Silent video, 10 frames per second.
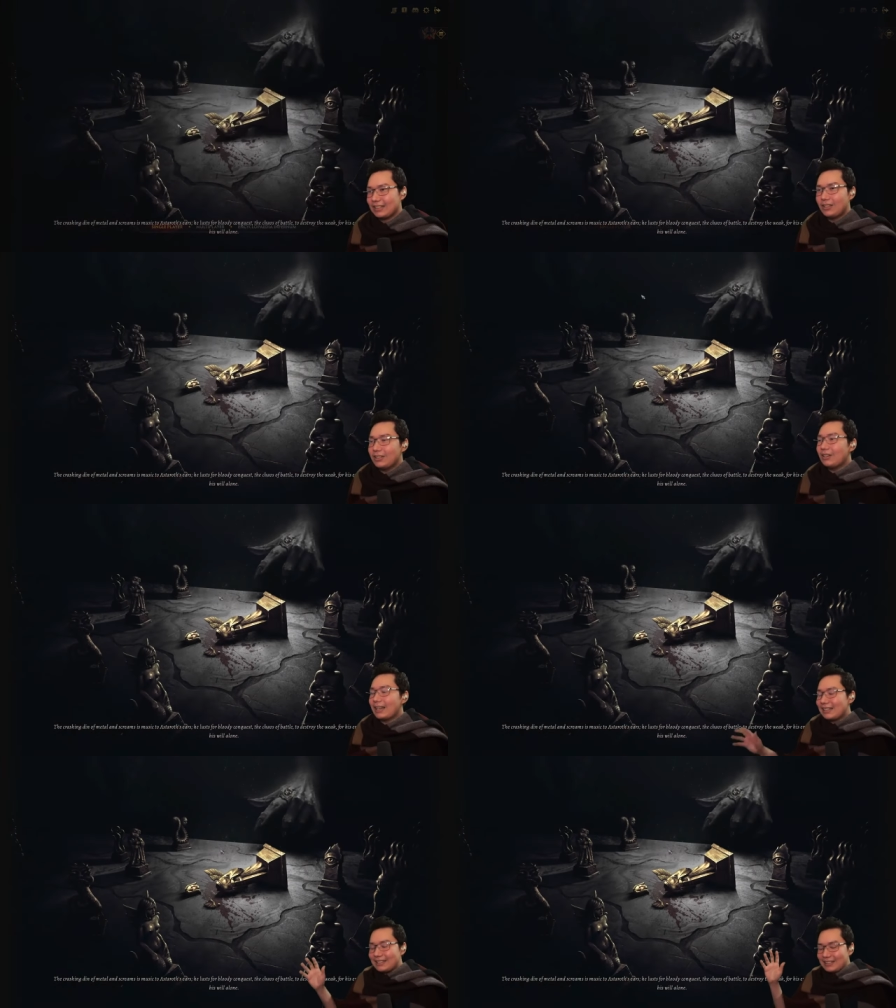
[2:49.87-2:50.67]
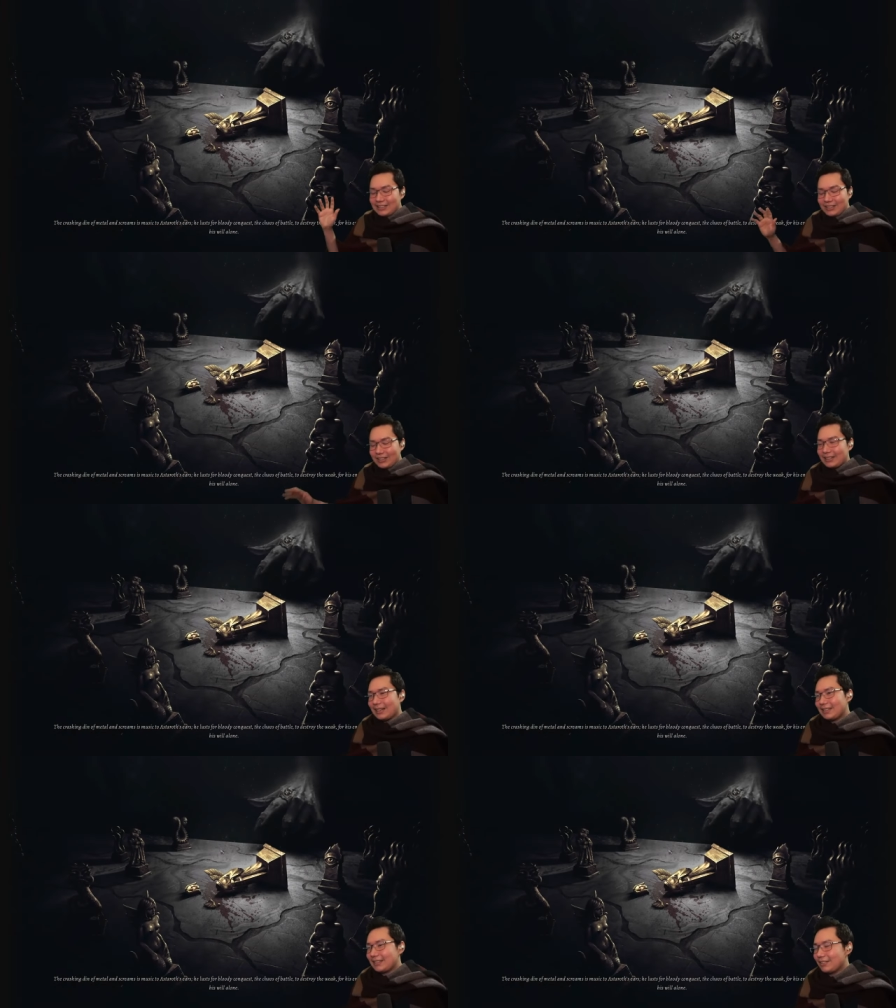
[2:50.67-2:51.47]
No, no, I clicked the tutorial.
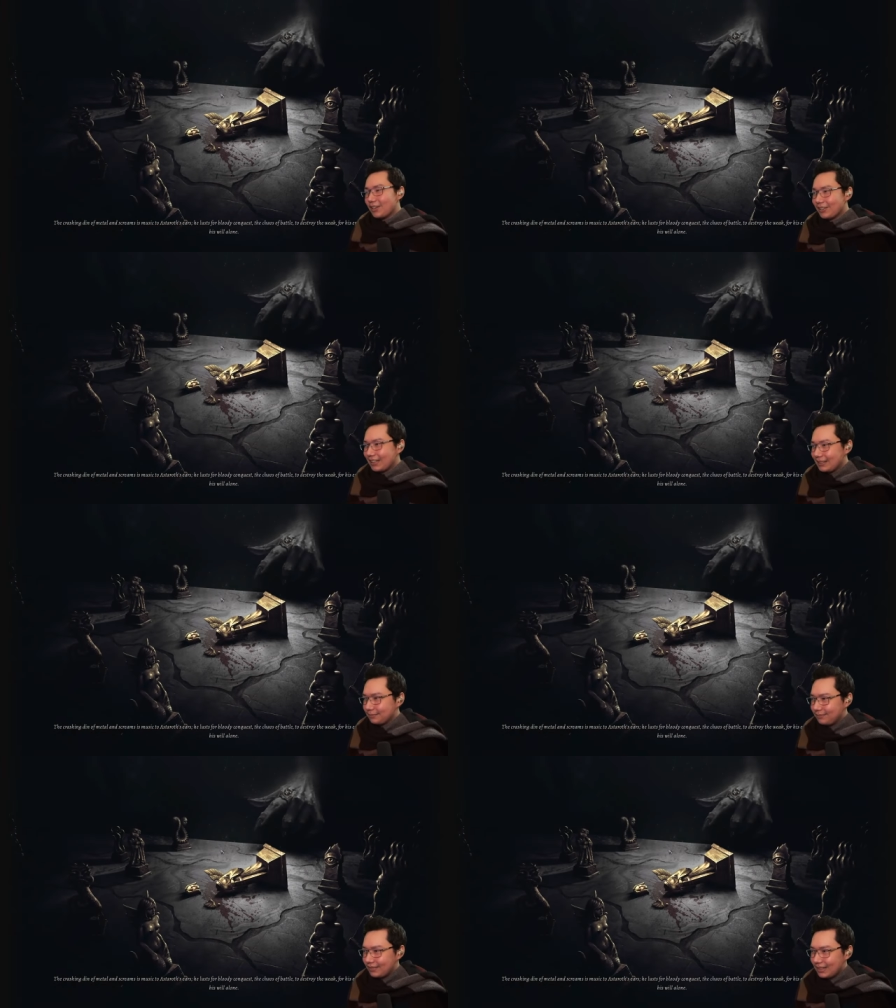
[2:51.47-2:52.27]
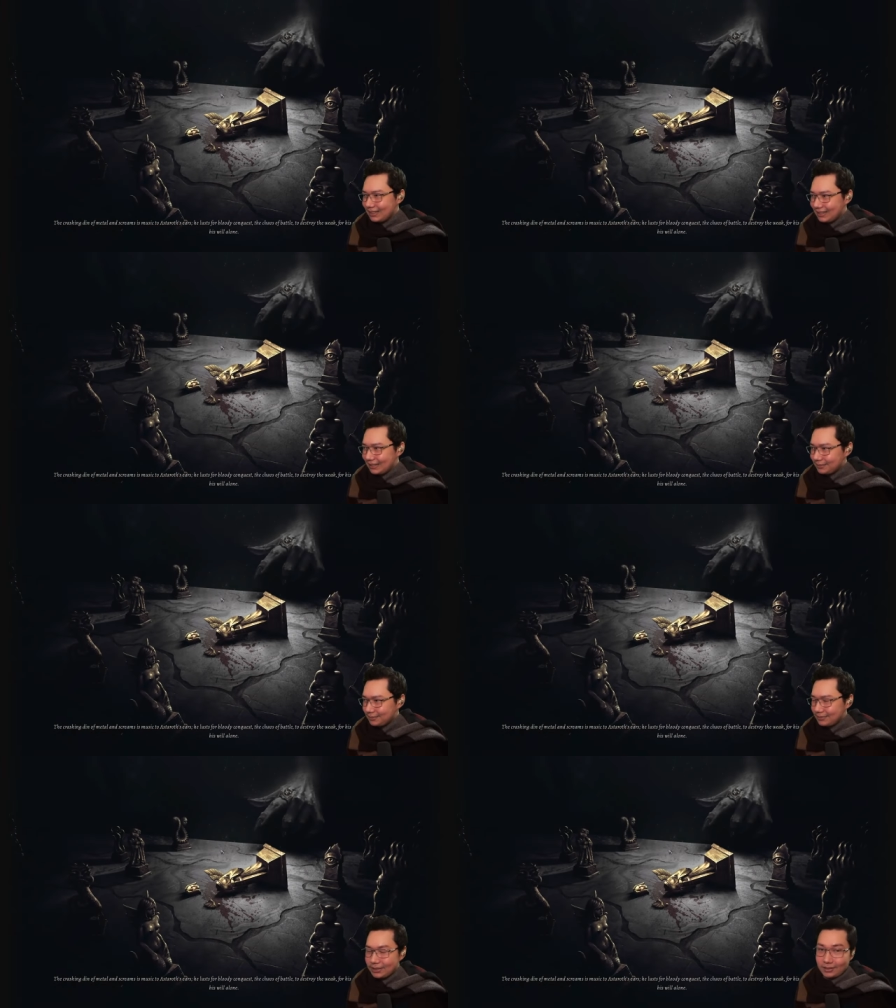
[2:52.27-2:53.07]
I clicked the wrong thing. Uh,
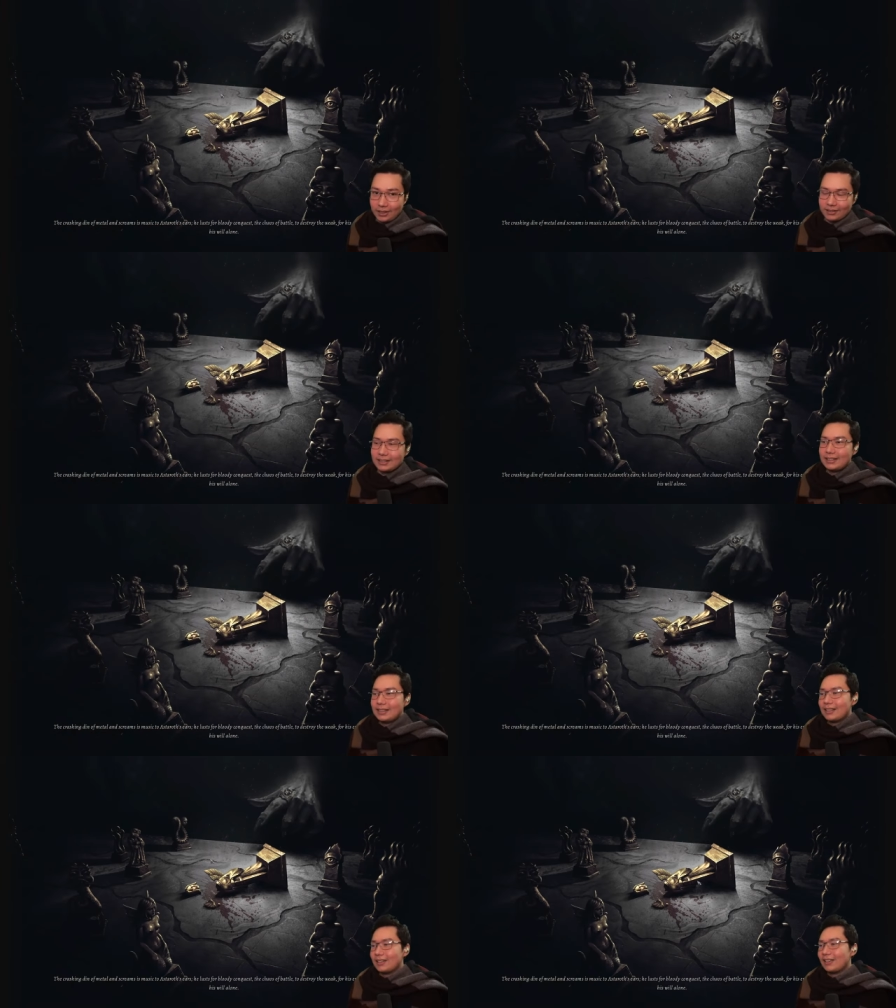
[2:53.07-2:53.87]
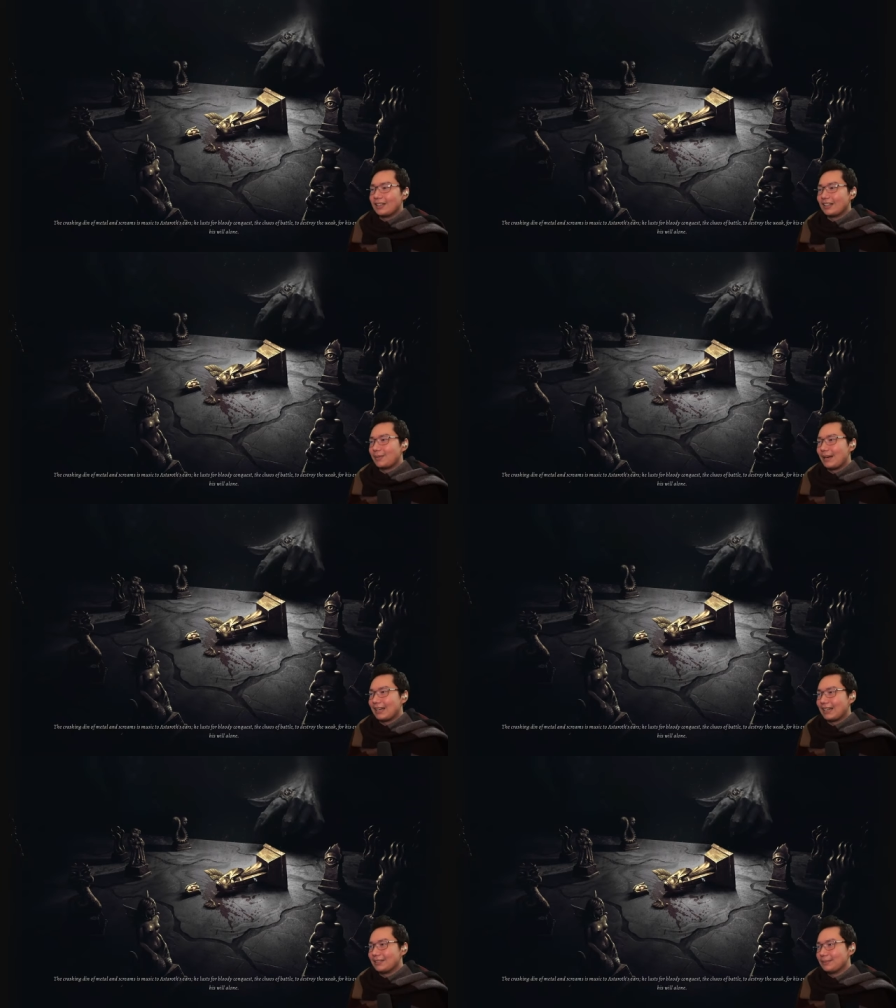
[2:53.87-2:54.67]
hold on. Hold on, I gotta
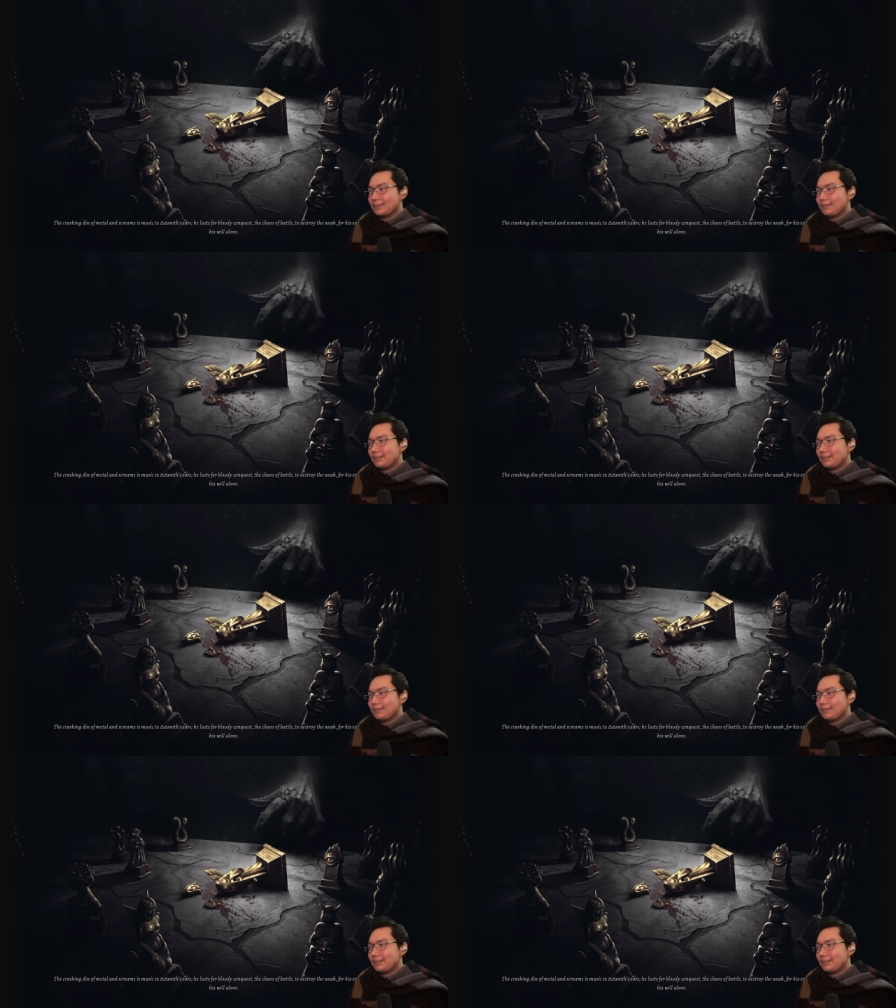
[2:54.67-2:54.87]
back out.